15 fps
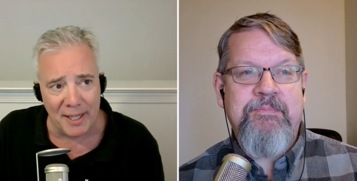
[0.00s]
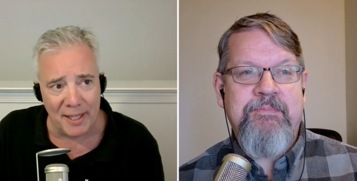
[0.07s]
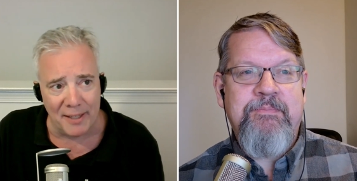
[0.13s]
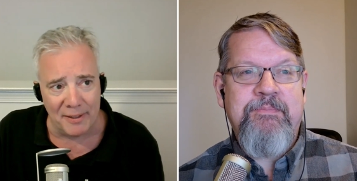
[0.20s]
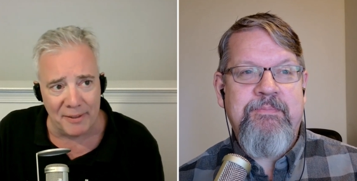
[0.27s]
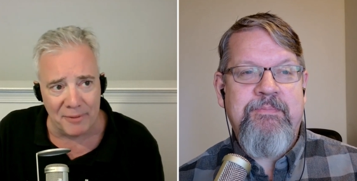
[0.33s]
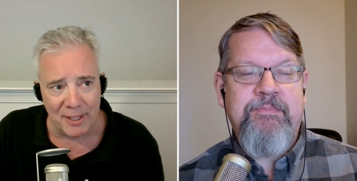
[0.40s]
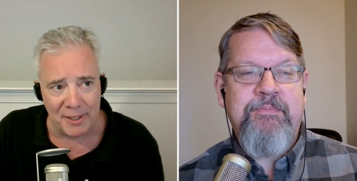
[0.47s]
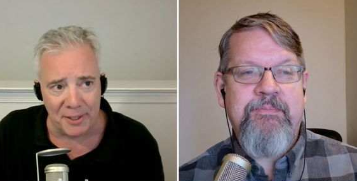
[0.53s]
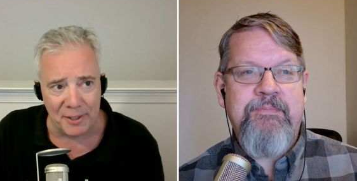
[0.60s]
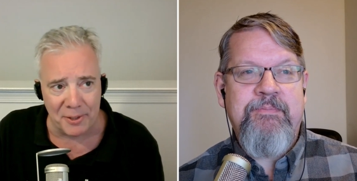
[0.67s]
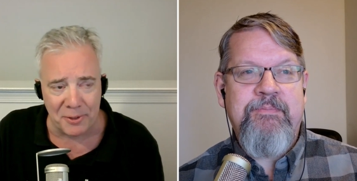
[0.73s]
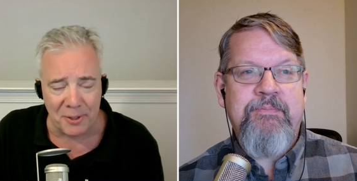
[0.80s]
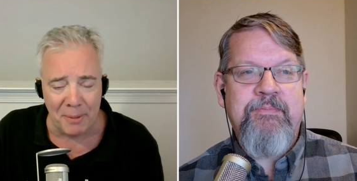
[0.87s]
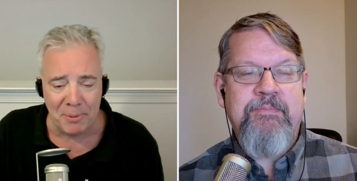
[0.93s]
Speaker 1: I read
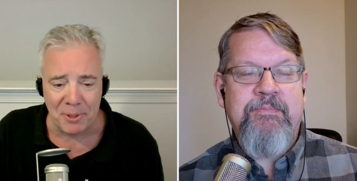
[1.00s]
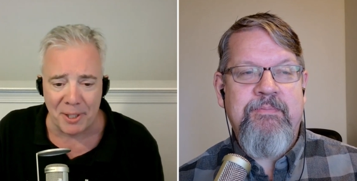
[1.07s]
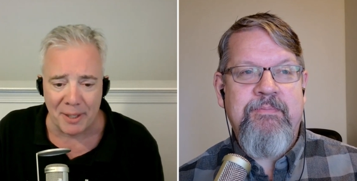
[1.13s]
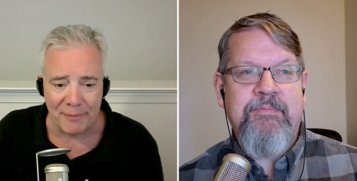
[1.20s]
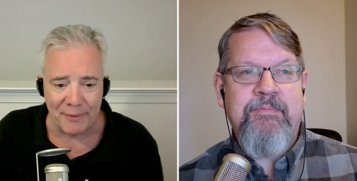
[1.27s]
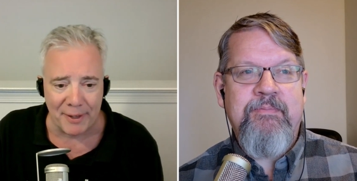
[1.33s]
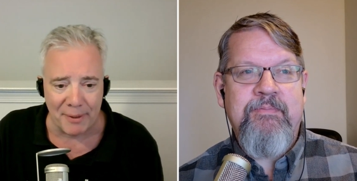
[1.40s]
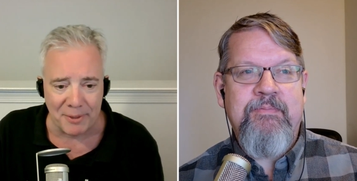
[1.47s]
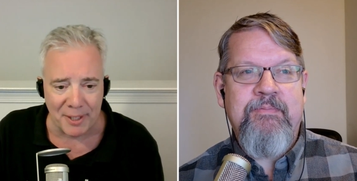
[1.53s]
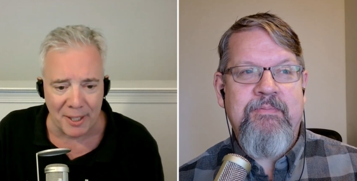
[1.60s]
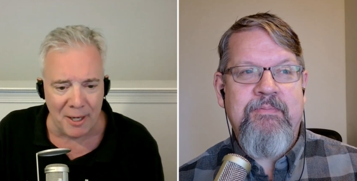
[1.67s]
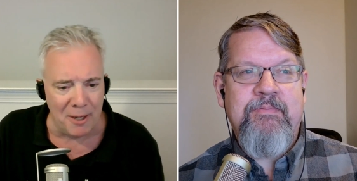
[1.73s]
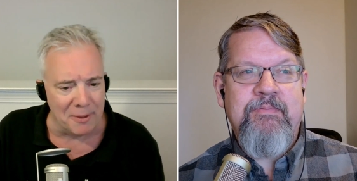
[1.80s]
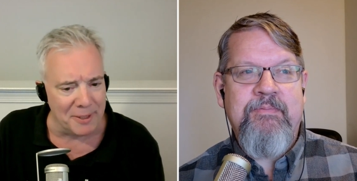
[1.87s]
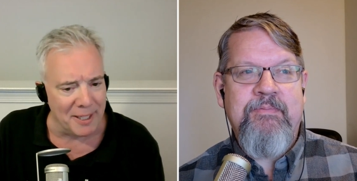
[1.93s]
the description of it, I was
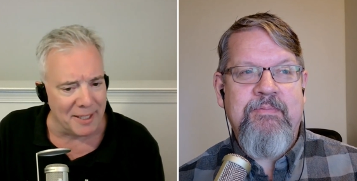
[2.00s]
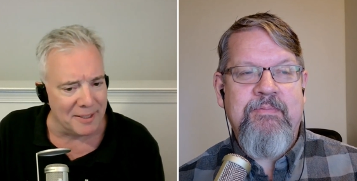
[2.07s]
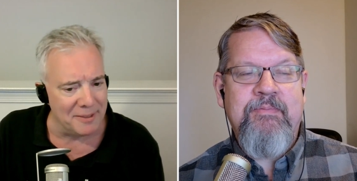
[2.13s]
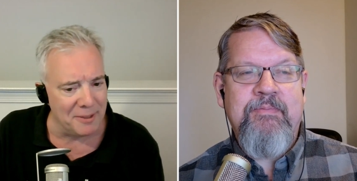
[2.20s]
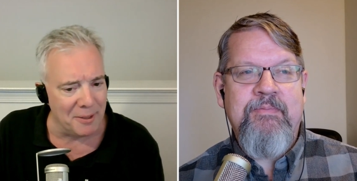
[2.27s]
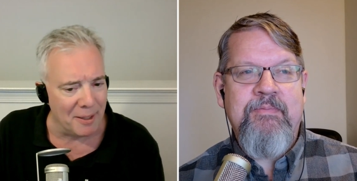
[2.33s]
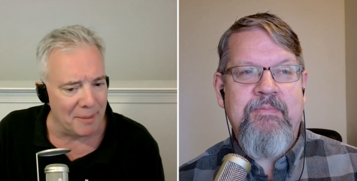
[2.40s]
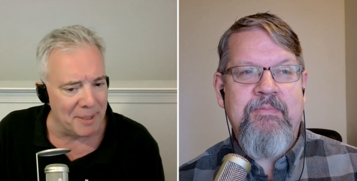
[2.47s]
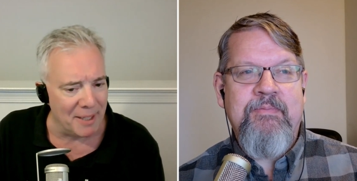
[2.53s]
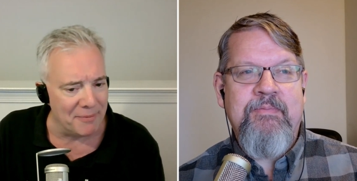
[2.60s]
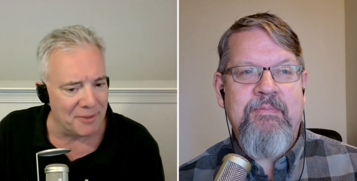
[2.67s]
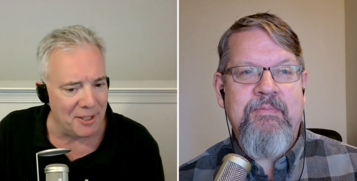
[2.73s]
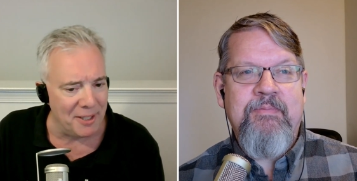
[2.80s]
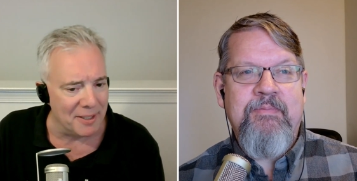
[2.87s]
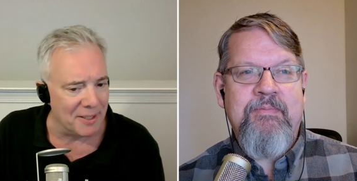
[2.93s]
like, oh yeah, no, I mean,
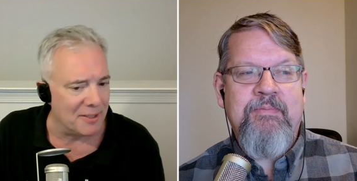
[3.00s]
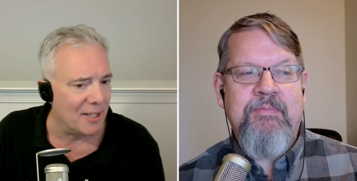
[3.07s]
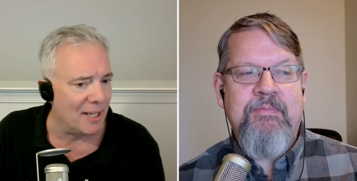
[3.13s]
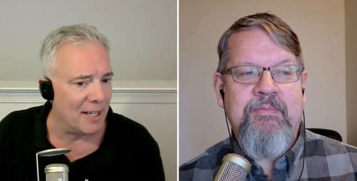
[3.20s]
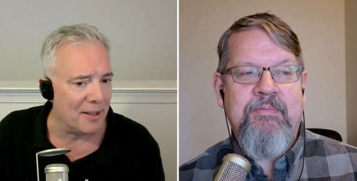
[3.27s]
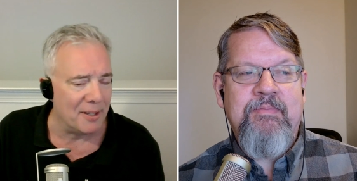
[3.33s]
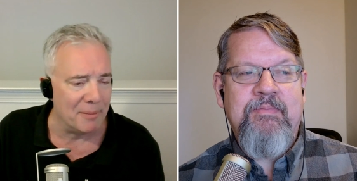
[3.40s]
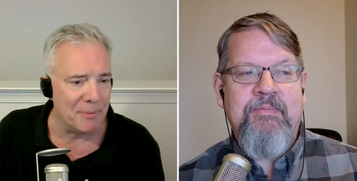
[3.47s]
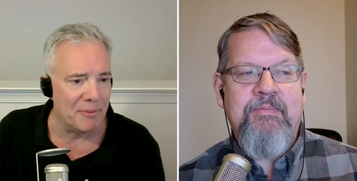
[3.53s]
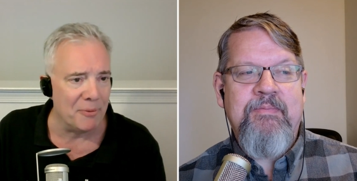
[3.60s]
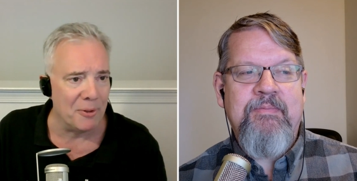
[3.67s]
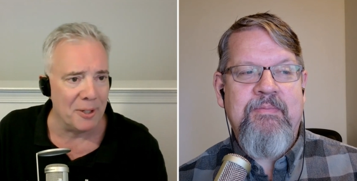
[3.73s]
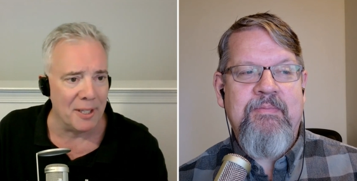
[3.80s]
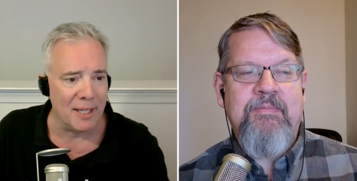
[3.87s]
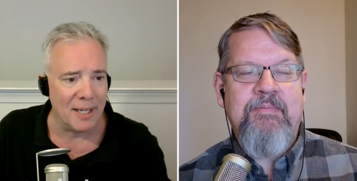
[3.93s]
I've seen this kind of thing
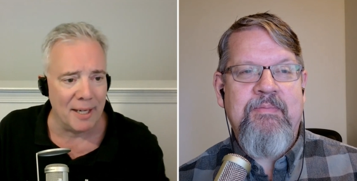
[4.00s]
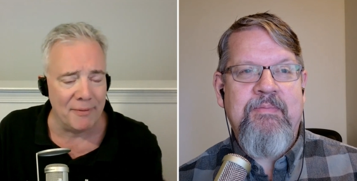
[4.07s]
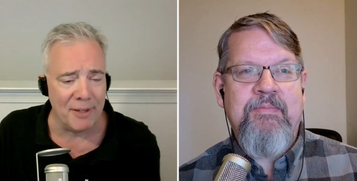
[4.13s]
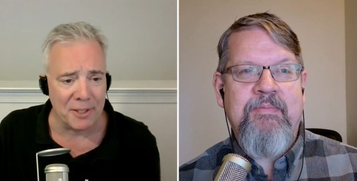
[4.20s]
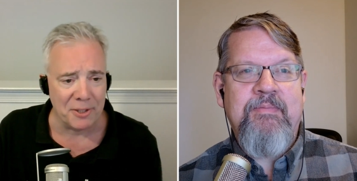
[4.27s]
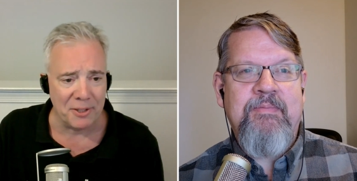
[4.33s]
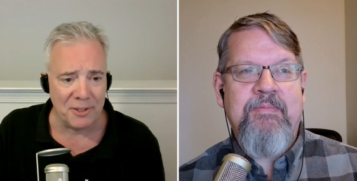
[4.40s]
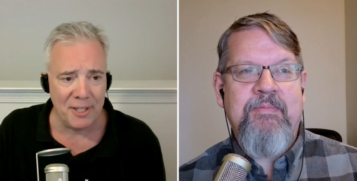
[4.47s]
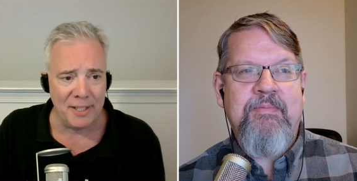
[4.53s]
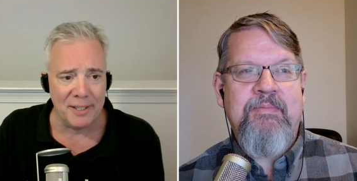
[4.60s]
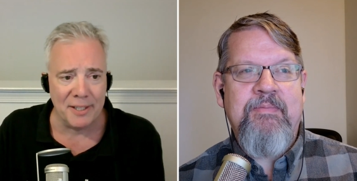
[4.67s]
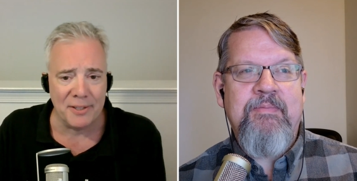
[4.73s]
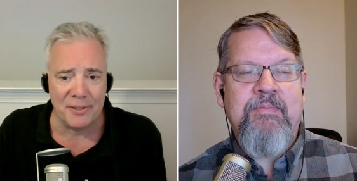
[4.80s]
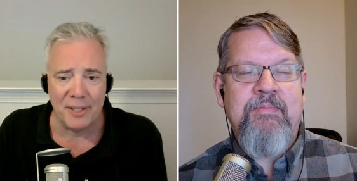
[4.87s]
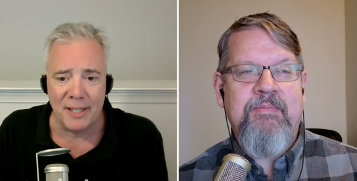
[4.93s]
before. Like I've actually
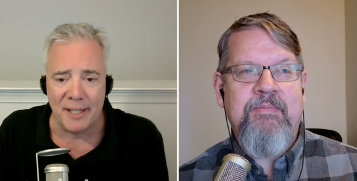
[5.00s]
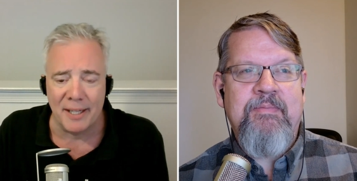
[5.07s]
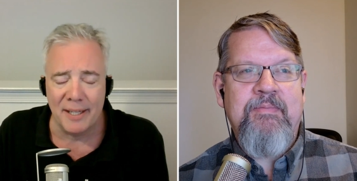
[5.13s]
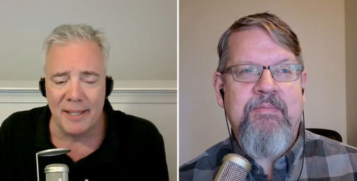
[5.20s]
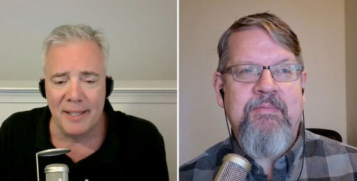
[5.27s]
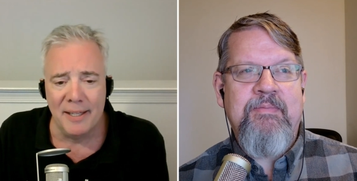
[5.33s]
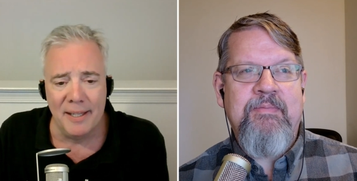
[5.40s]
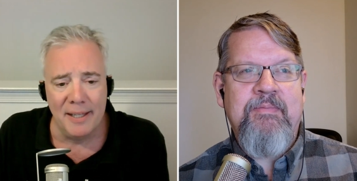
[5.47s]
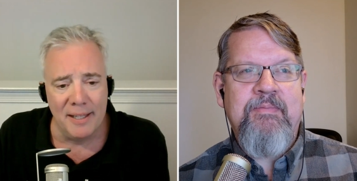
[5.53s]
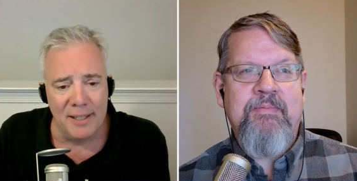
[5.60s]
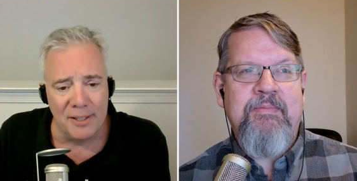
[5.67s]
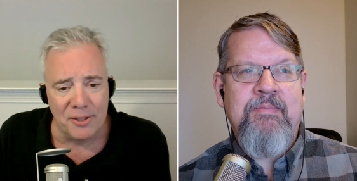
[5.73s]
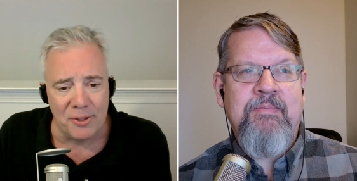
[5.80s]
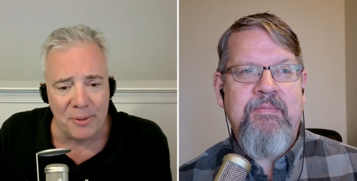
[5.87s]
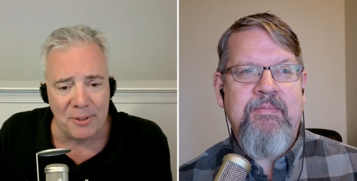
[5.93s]
seen this, like,
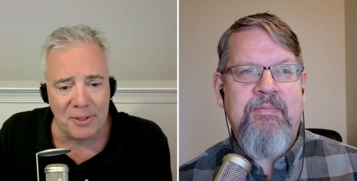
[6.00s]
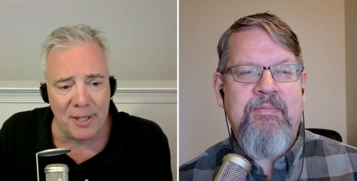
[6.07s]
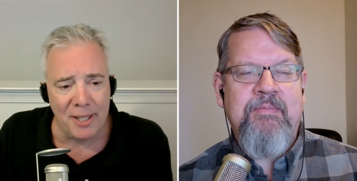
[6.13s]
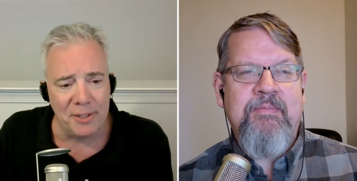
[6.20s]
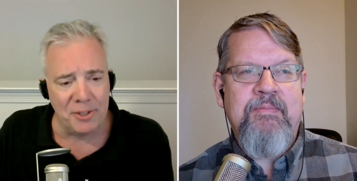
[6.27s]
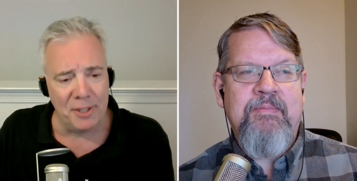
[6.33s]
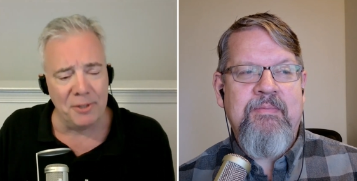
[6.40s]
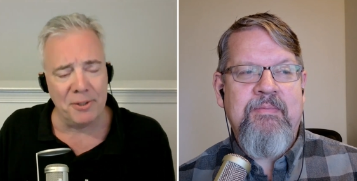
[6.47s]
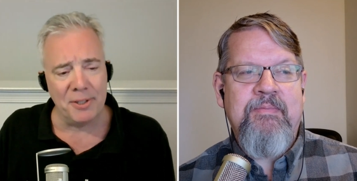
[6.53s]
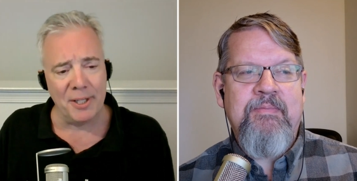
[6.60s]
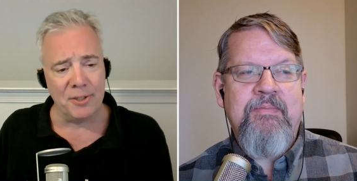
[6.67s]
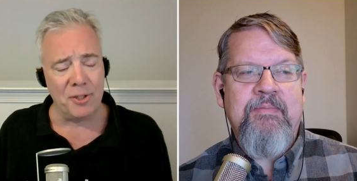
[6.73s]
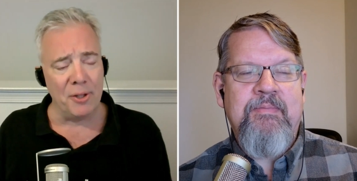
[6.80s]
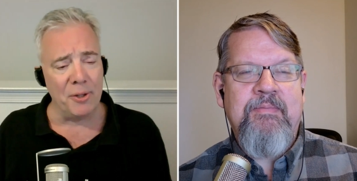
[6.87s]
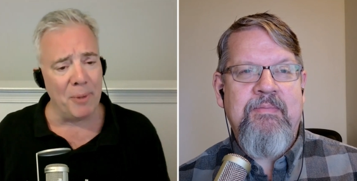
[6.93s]
so it's it's
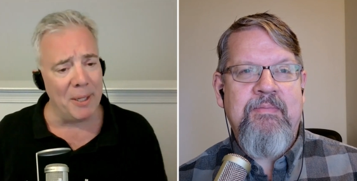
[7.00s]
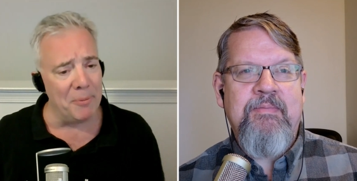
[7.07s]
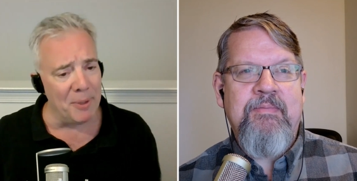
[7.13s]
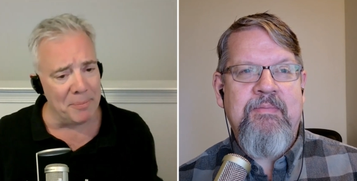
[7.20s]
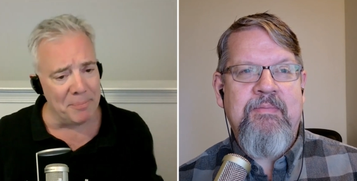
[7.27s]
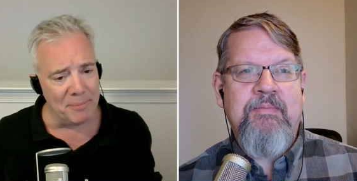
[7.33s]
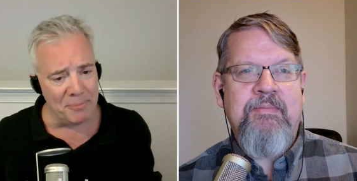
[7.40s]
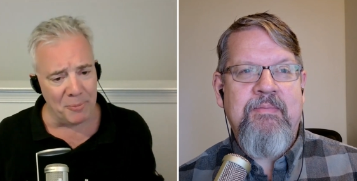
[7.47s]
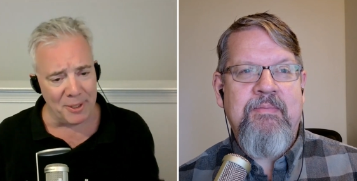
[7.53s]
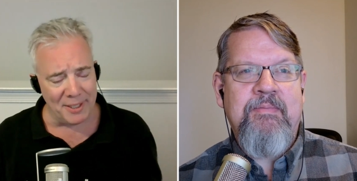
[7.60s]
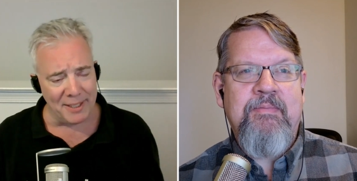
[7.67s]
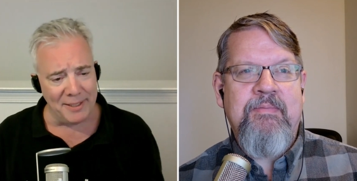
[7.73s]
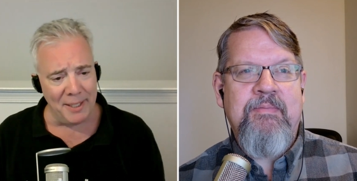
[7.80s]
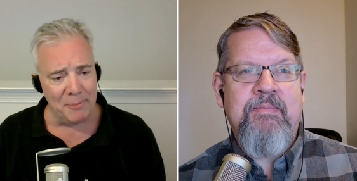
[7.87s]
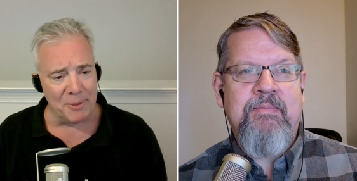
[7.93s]
interesting. And so the way what what
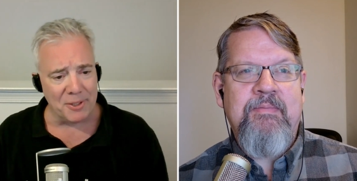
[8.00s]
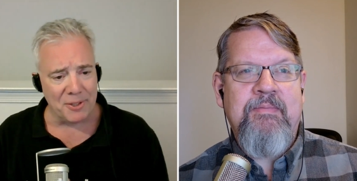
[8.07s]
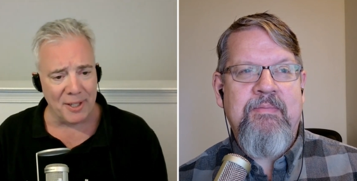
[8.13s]
they did